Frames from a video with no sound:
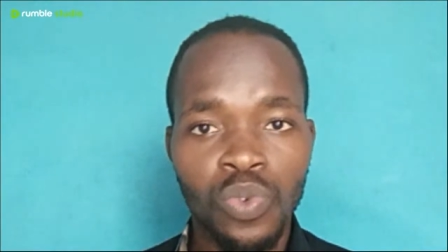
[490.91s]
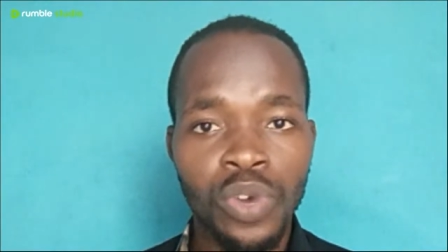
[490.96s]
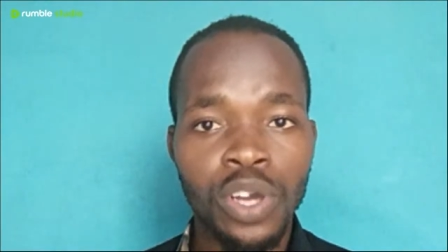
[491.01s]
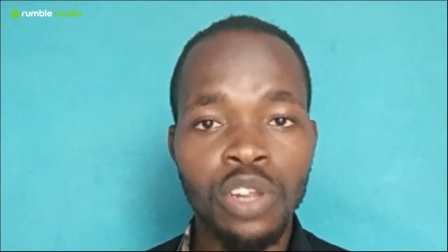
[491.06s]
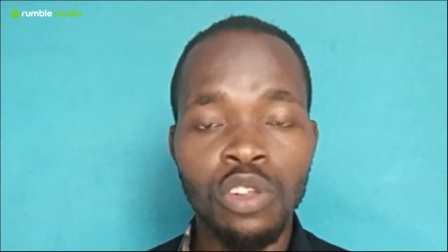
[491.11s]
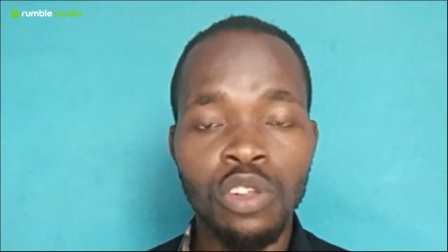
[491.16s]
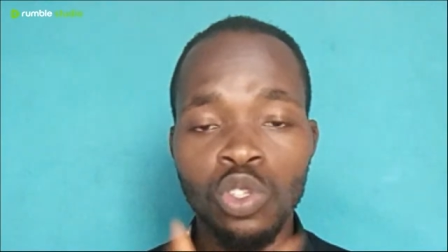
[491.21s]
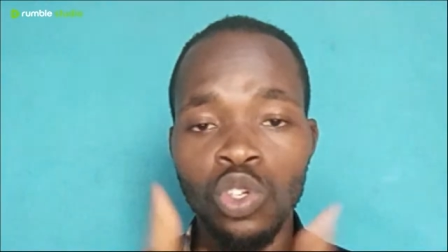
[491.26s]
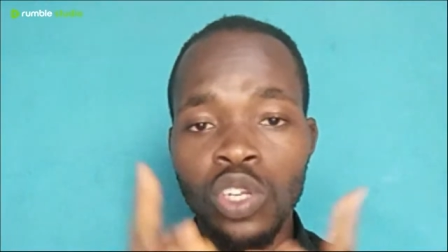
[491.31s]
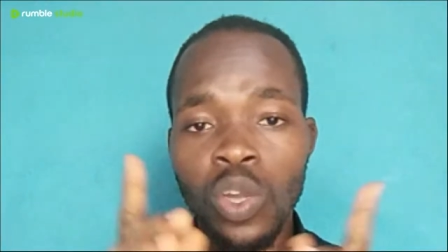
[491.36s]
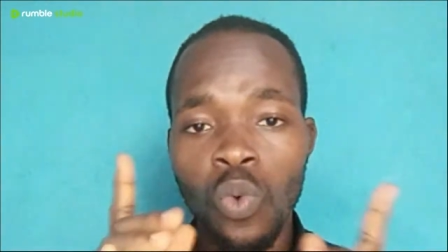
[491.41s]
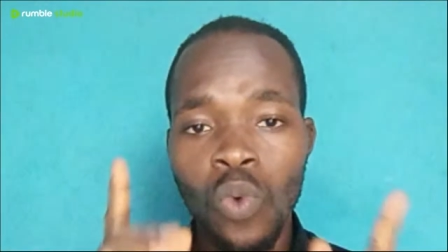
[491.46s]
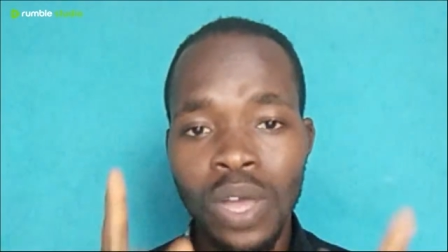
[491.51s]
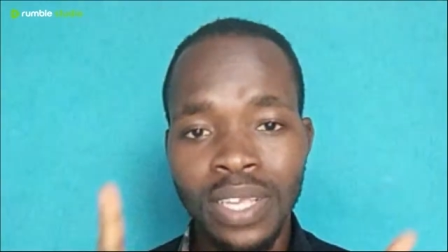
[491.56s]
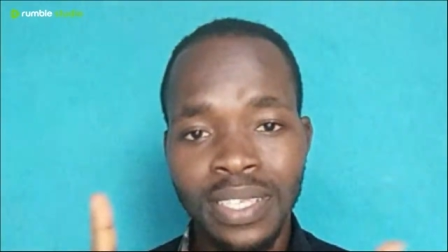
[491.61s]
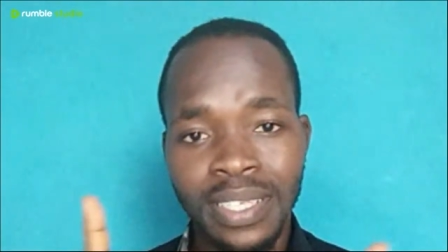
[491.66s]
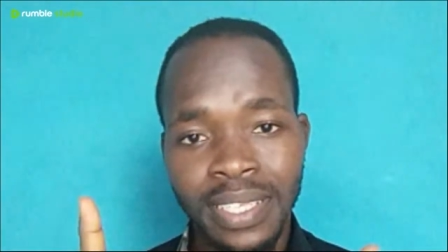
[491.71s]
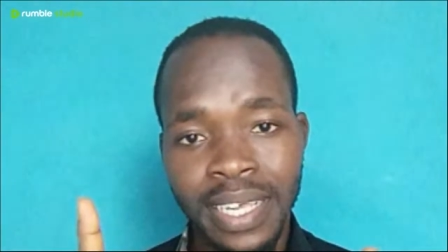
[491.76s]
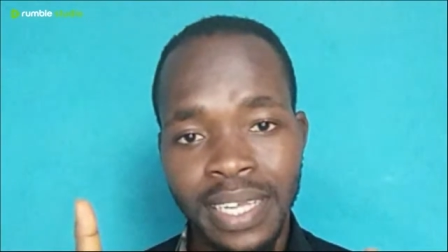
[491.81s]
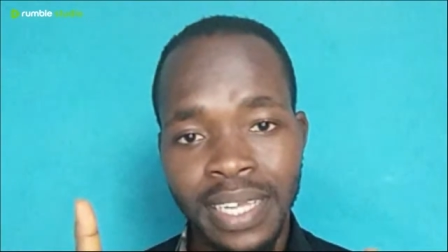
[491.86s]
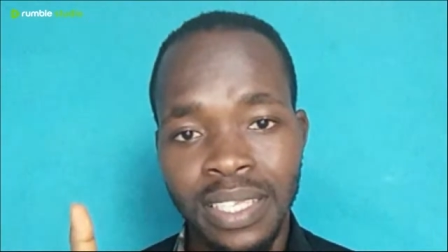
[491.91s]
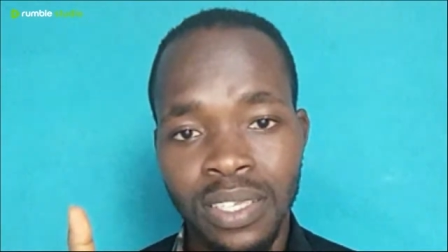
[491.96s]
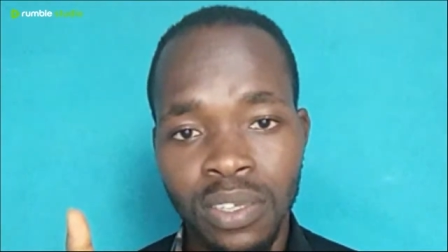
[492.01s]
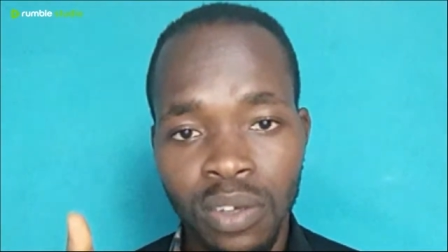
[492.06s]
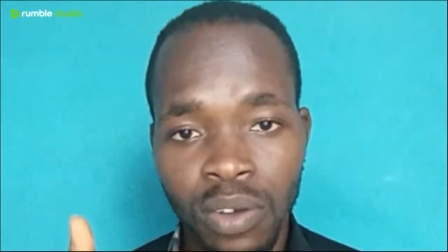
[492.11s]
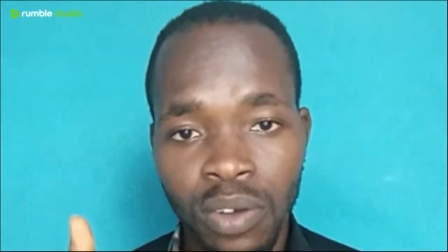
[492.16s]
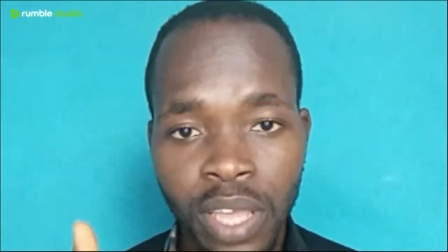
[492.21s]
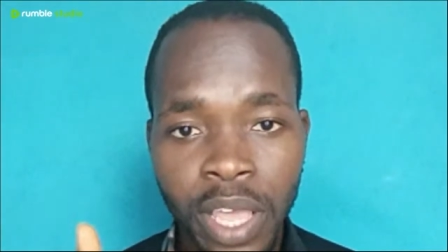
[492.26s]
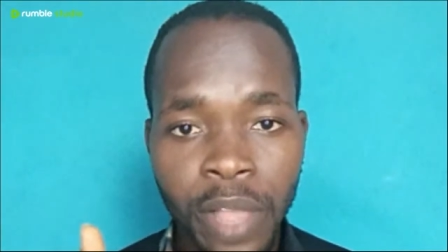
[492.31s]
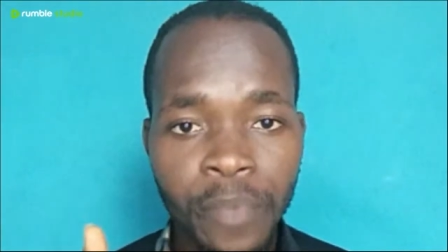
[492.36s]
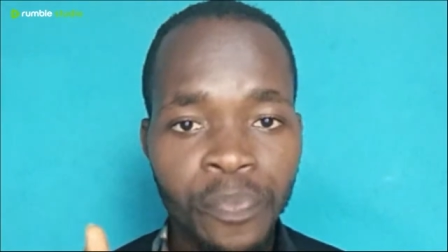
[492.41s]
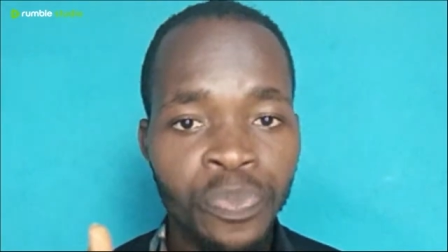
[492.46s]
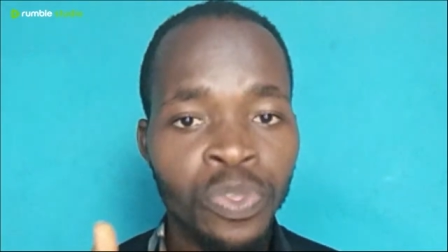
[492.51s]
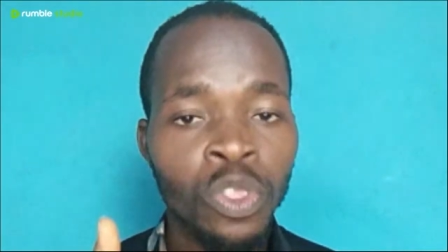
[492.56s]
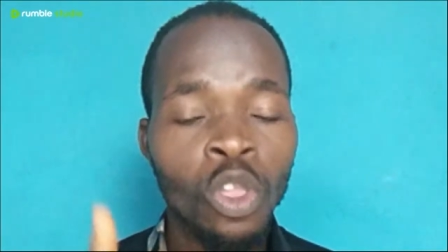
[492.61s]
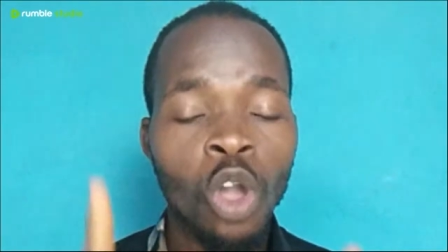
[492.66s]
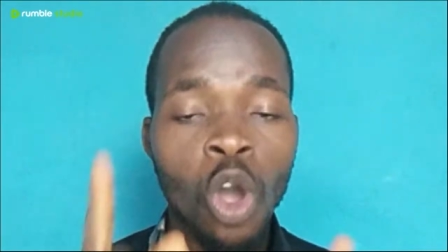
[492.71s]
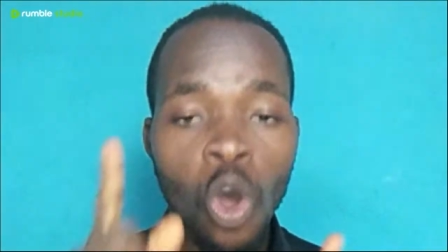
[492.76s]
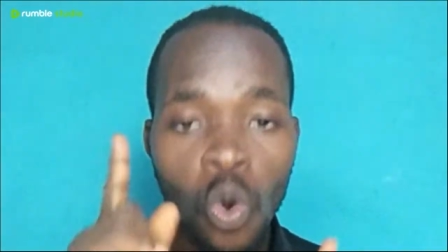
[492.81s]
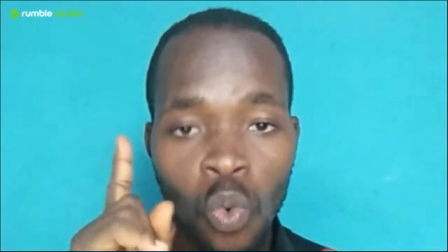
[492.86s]
We're going to do the one set, okay,
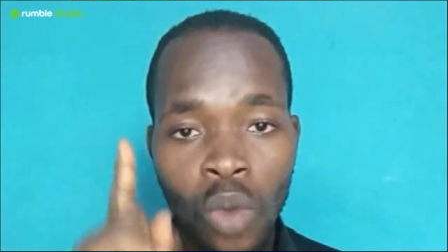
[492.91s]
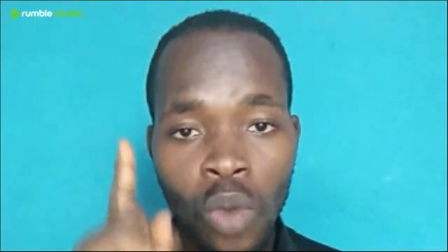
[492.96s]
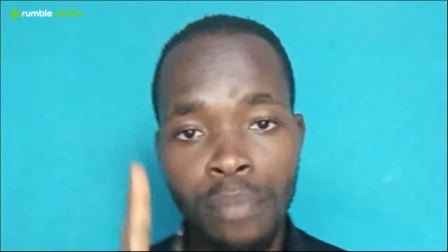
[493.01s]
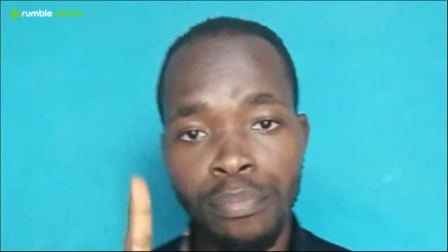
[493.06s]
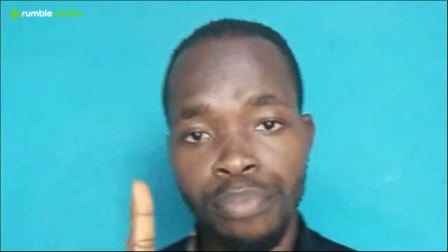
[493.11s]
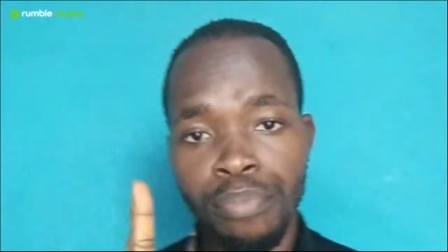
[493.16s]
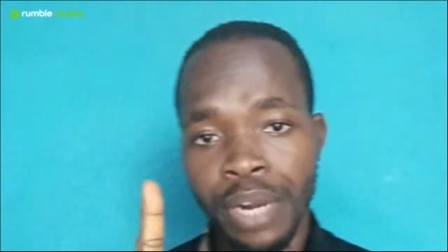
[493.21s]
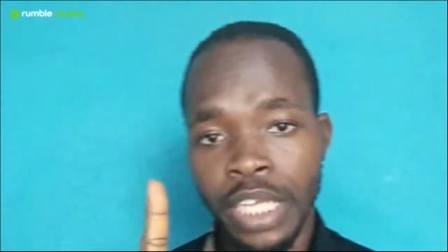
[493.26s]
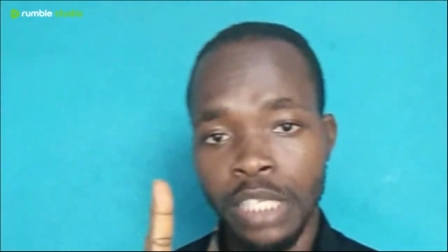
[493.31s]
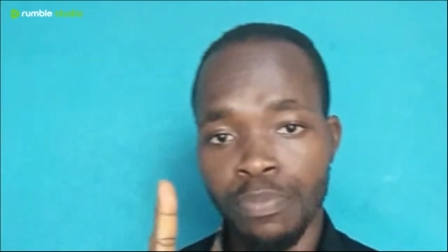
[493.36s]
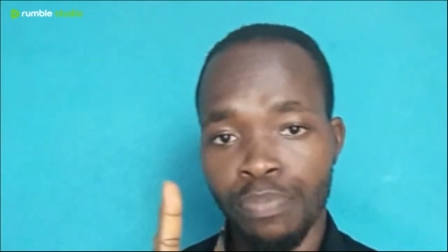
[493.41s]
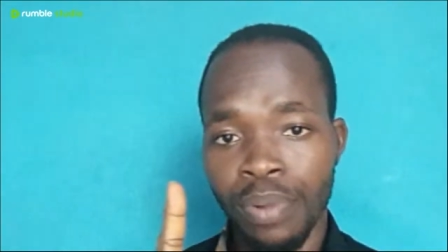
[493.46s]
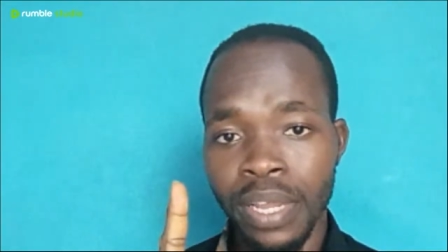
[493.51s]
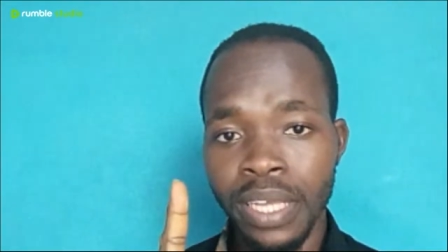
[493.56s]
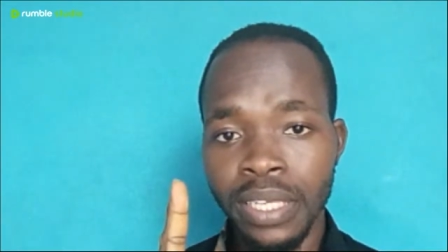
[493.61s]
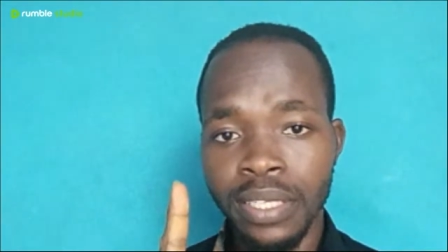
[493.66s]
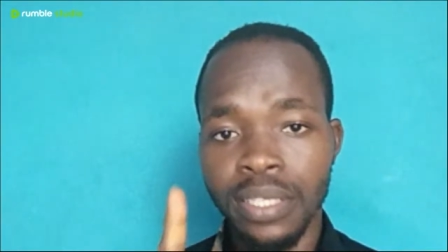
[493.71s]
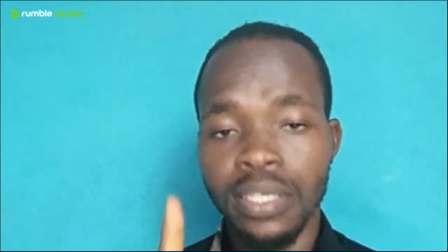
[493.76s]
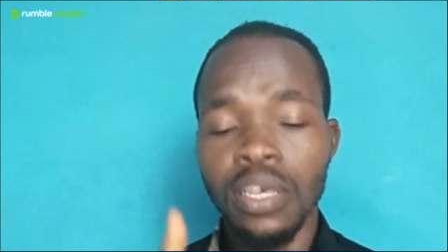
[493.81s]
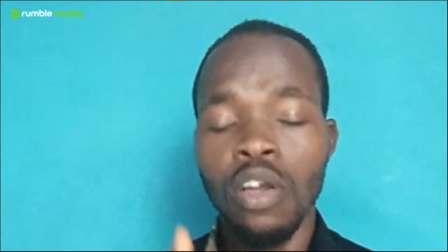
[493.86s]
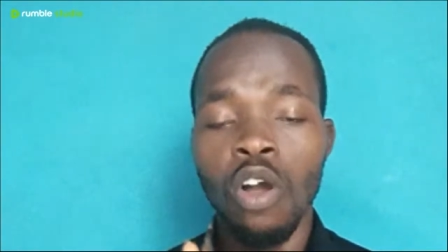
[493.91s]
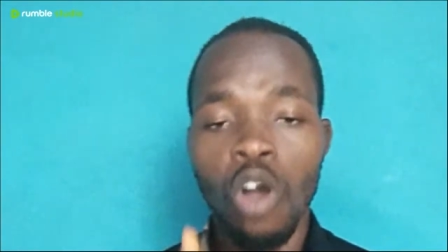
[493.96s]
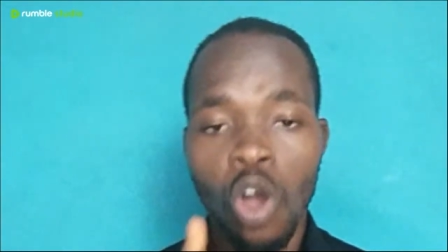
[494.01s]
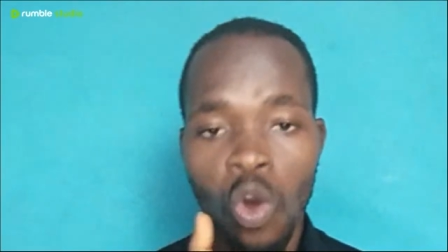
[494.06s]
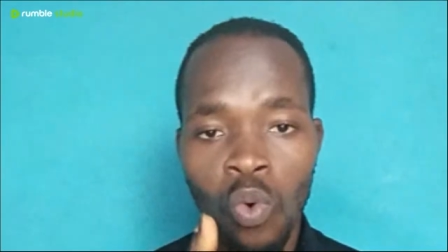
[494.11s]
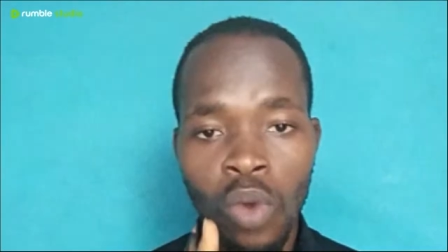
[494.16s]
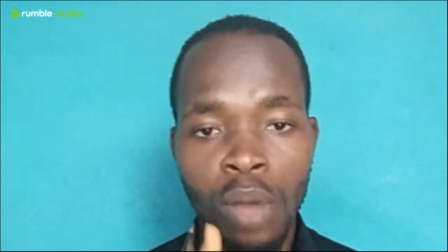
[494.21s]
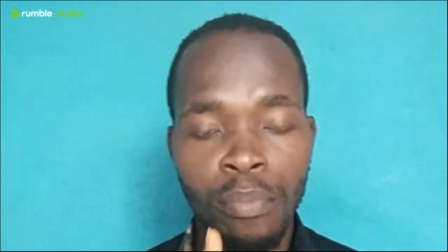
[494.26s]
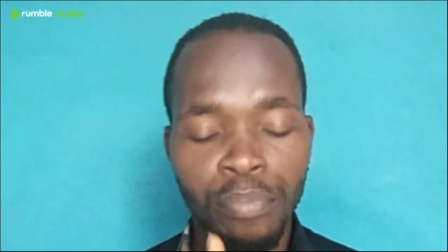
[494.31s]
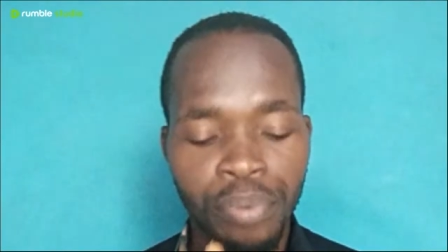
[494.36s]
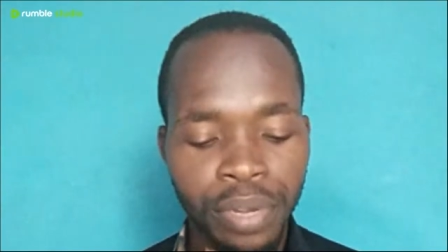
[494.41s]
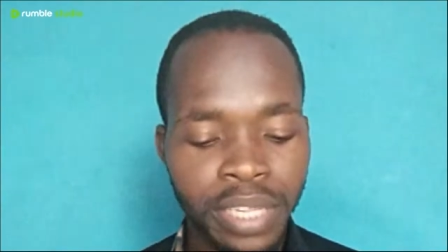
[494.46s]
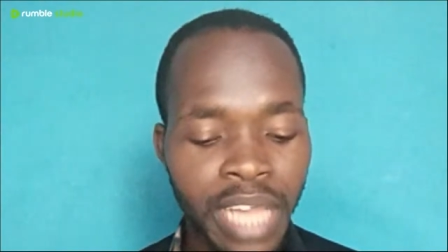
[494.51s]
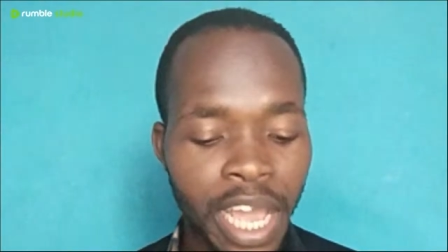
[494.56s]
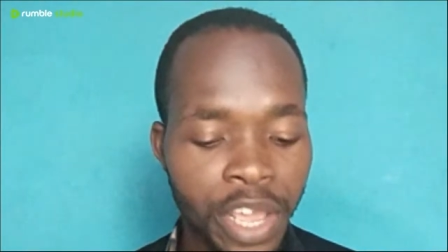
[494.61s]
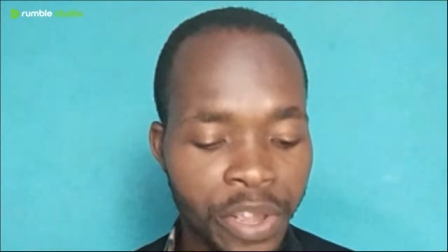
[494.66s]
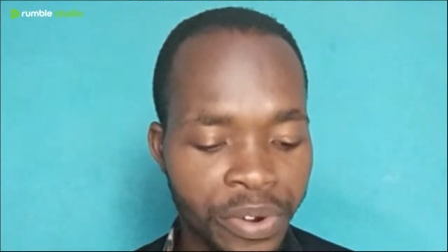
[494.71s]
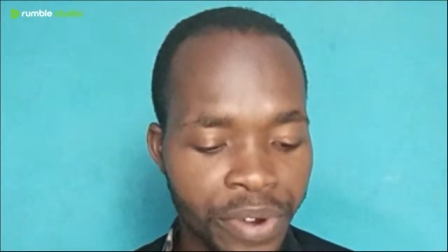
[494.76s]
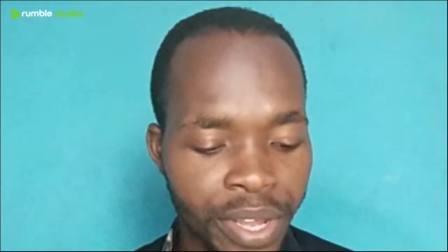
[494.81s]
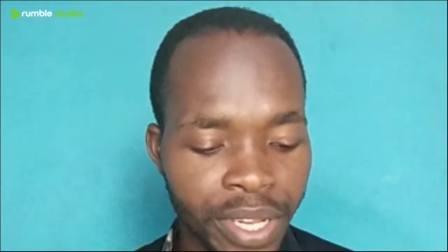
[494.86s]
on one breath, please, on one breath.
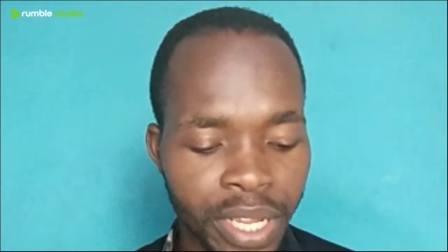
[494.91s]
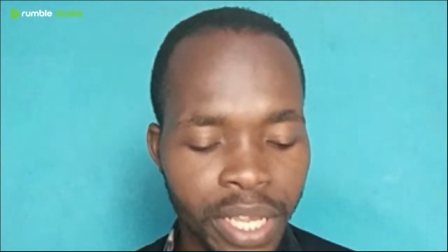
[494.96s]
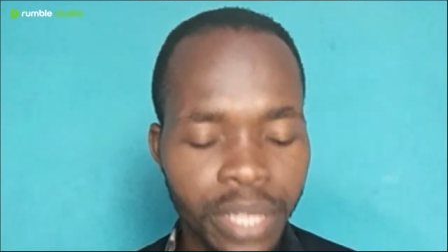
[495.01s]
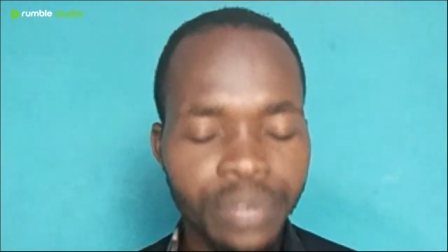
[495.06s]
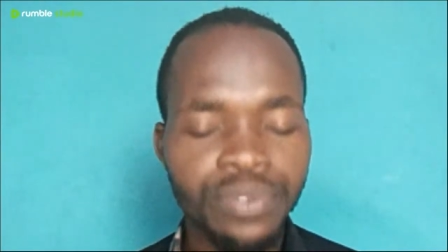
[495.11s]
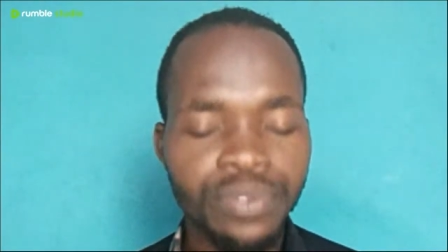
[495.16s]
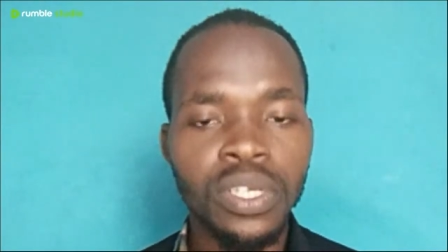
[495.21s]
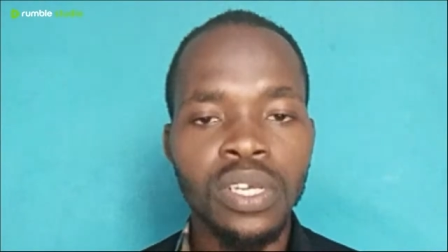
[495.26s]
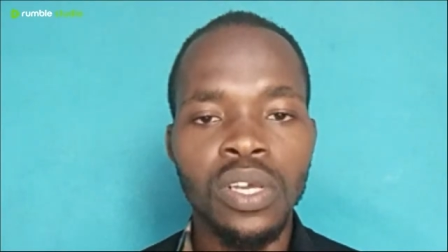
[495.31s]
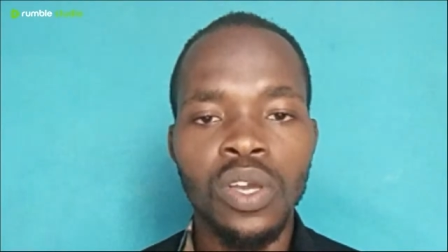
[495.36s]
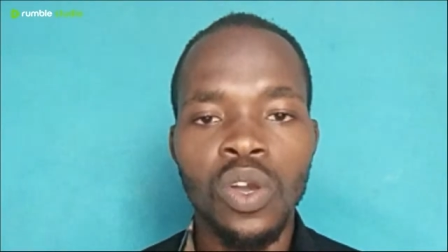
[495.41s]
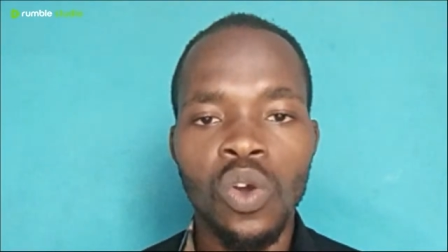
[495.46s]
Are you ready?